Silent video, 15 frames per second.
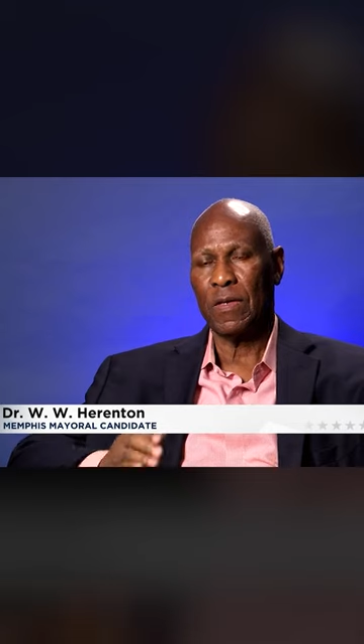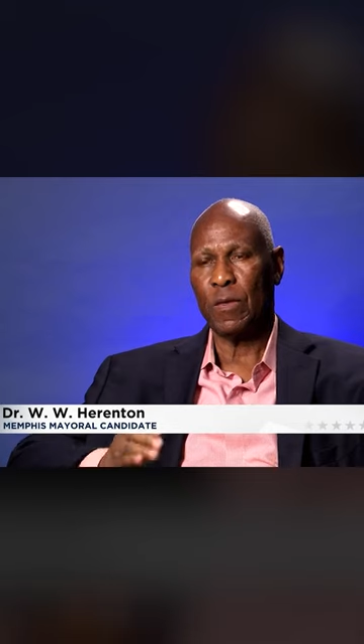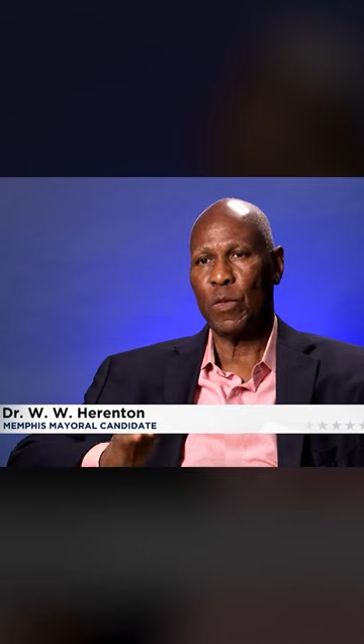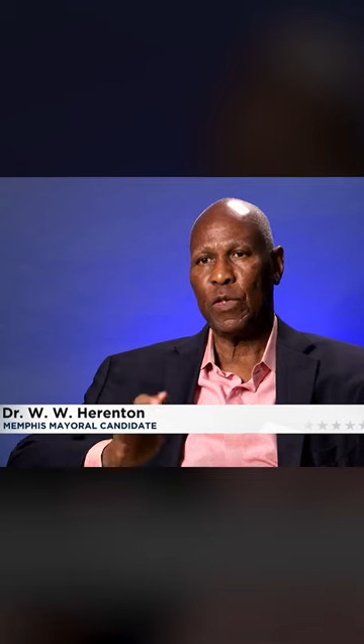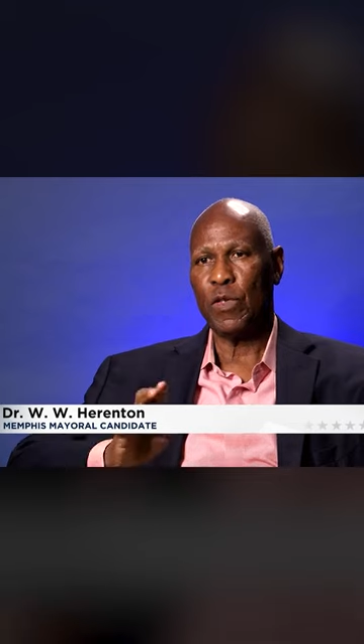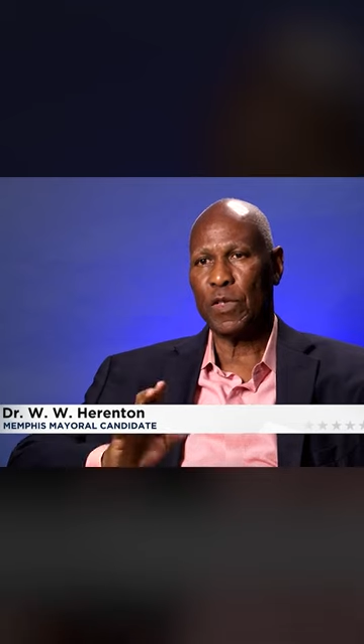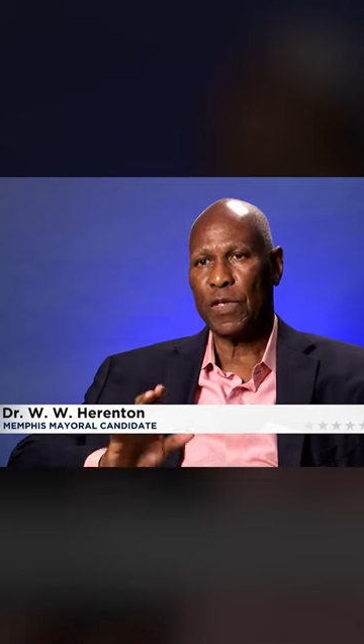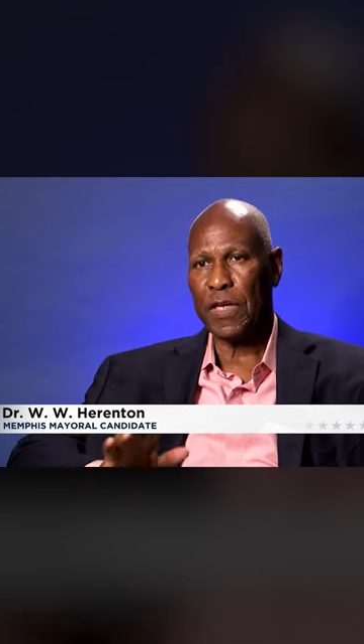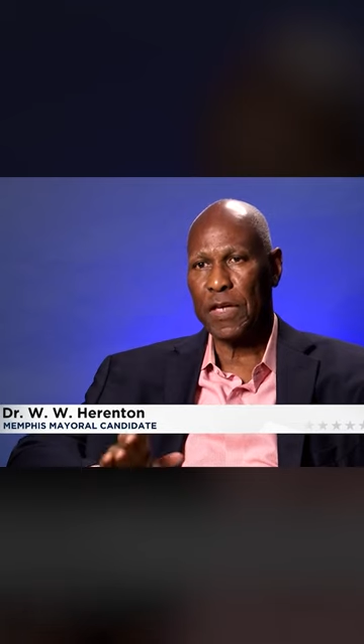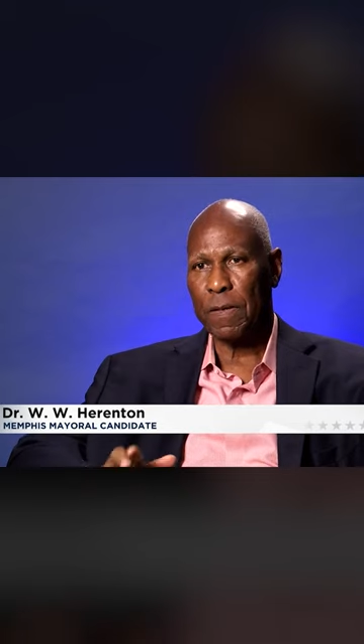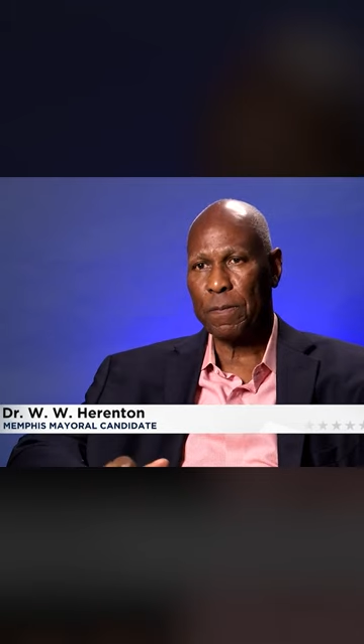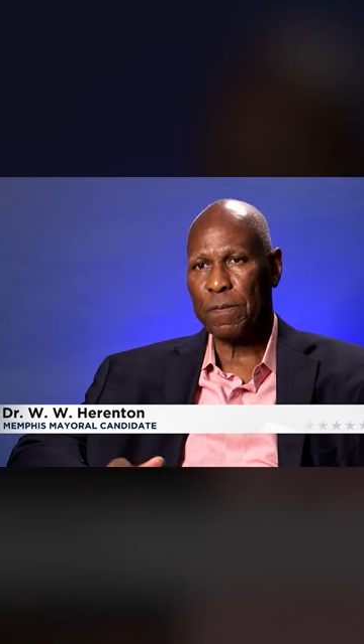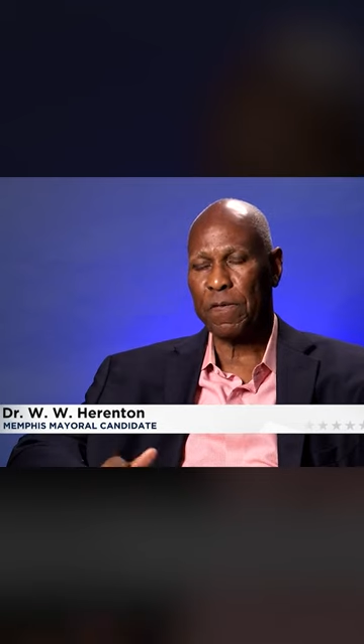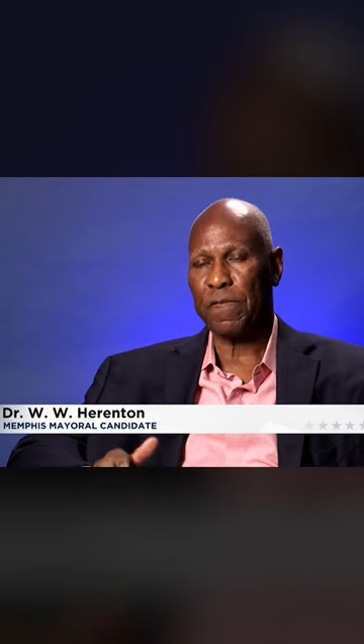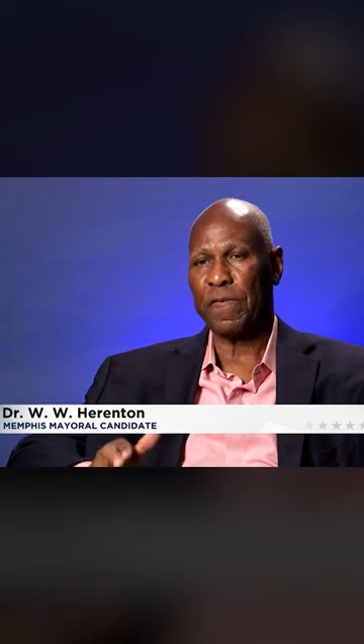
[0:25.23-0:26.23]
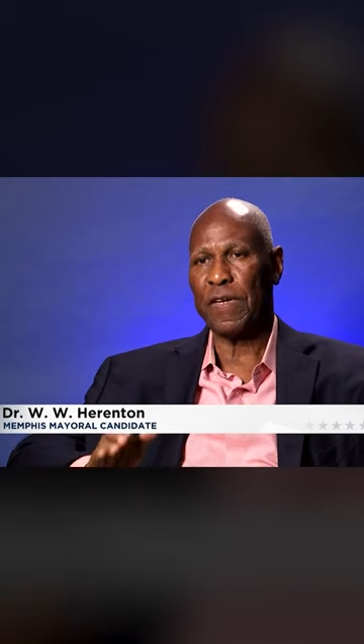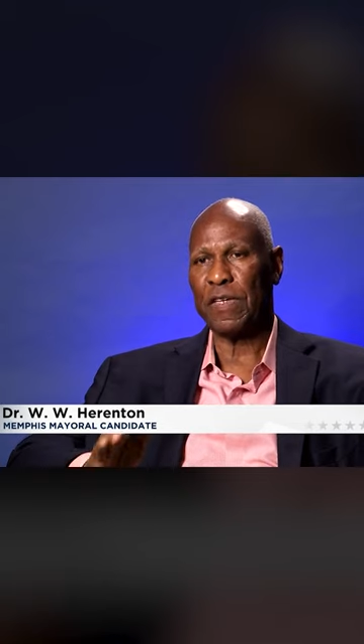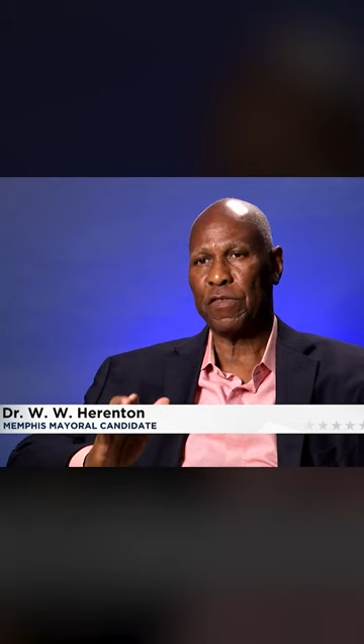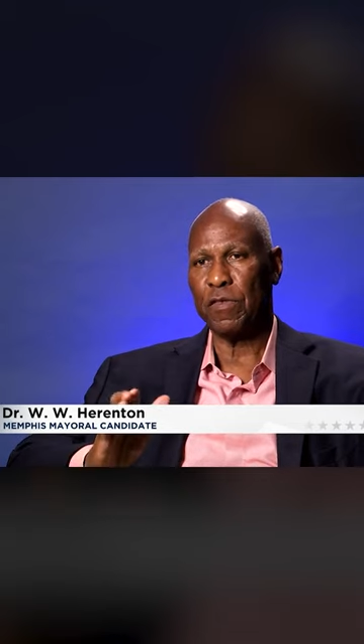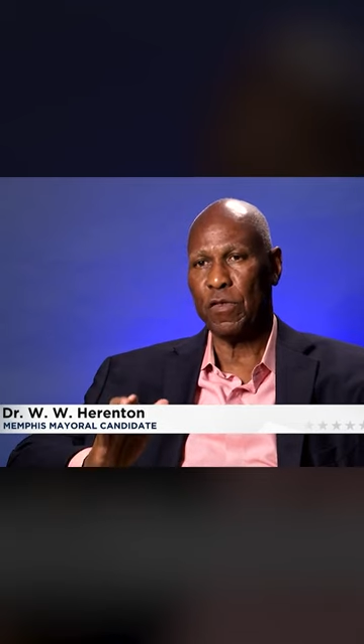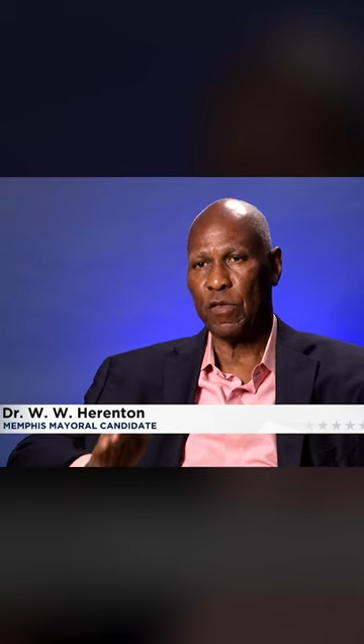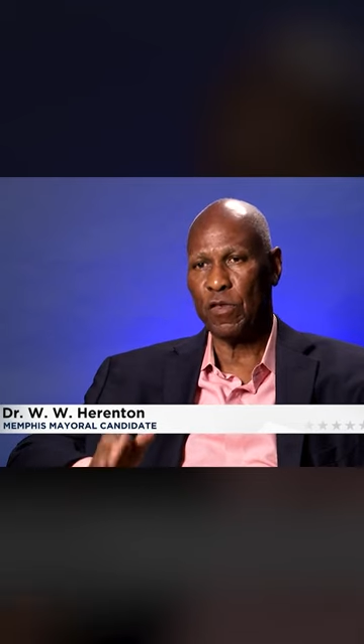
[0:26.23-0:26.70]
when you get a
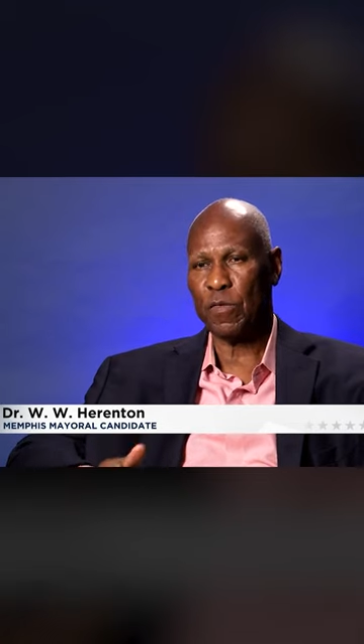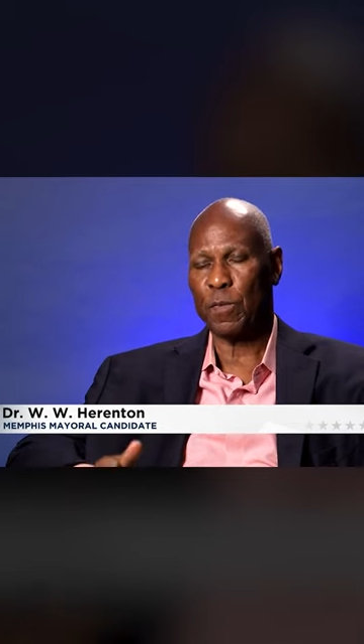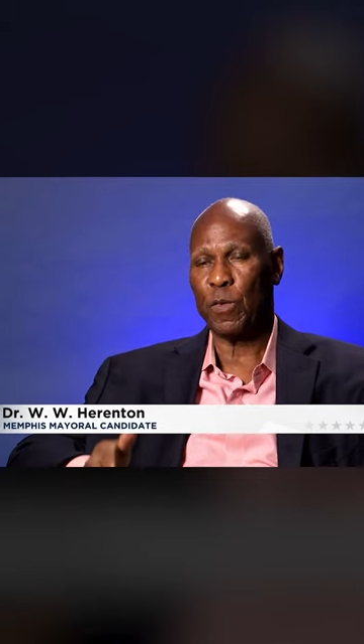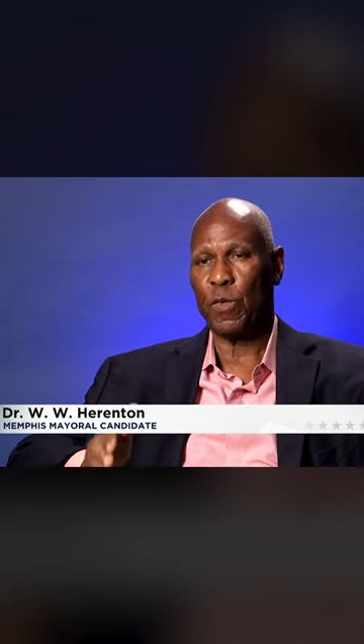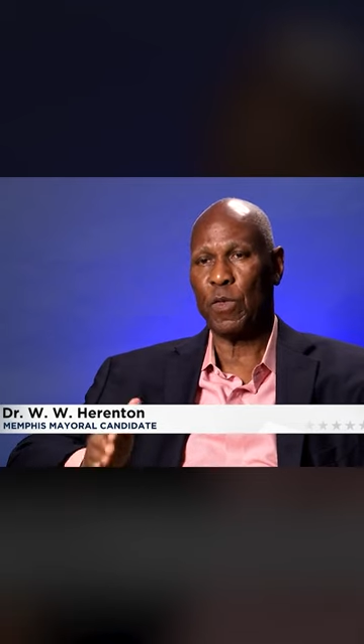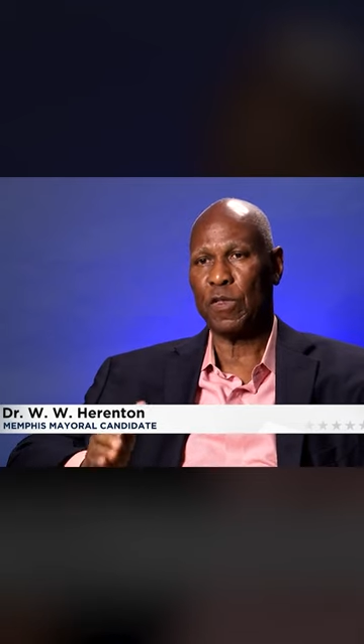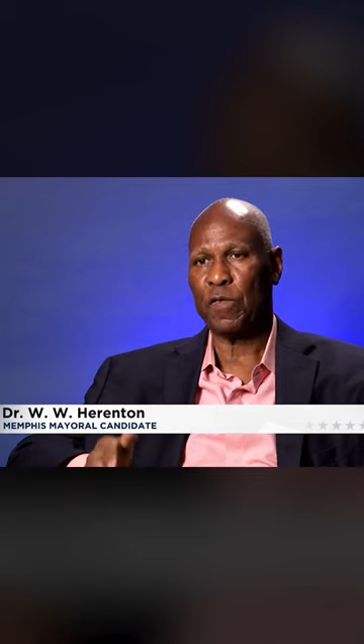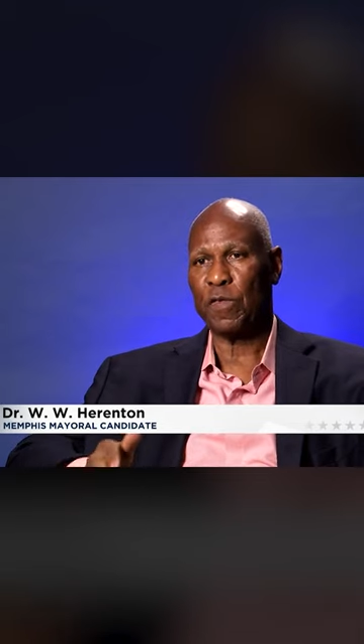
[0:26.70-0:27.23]
professional sports